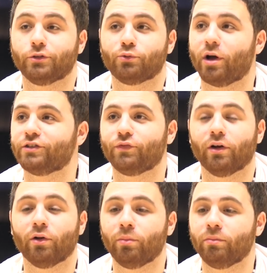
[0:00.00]
You just watch
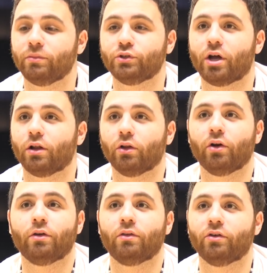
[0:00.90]
film, you try to
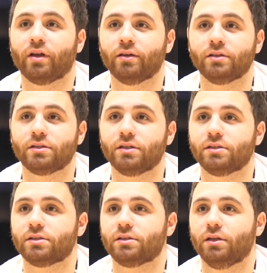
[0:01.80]
learn their
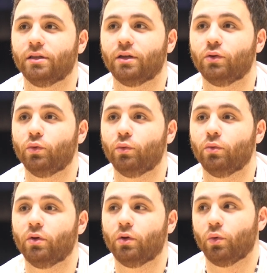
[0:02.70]
tendencies, and then
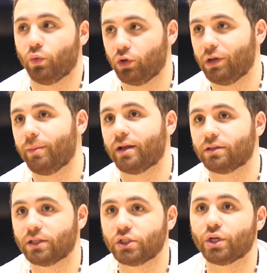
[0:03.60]
when you get back
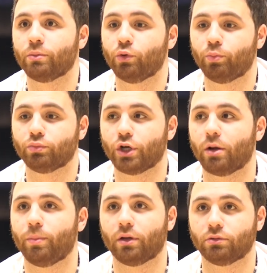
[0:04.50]
in the gym, you try
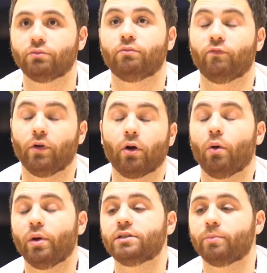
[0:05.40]
to figure out
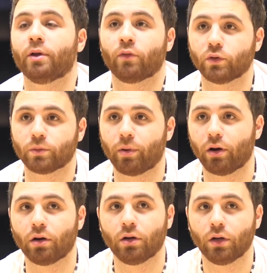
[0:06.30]
ways to pick those
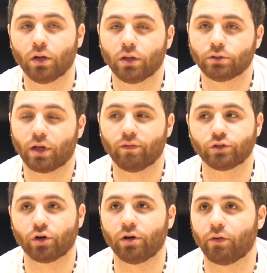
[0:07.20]
apart. So I have a
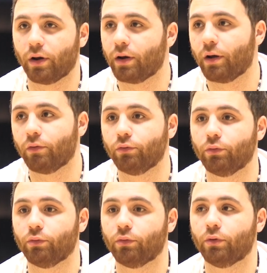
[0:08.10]
trainer right now
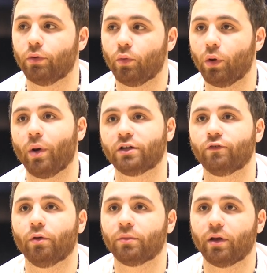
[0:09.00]
who we watch
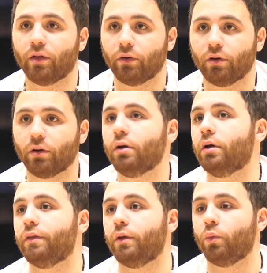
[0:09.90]
film together,
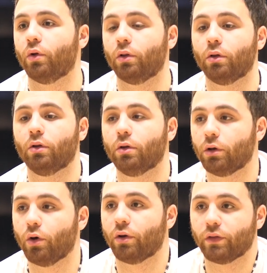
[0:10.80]
and then we'll
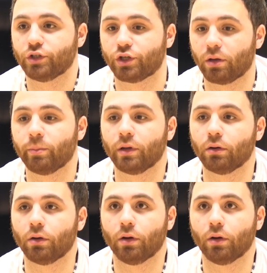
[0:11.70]
go to the gym, and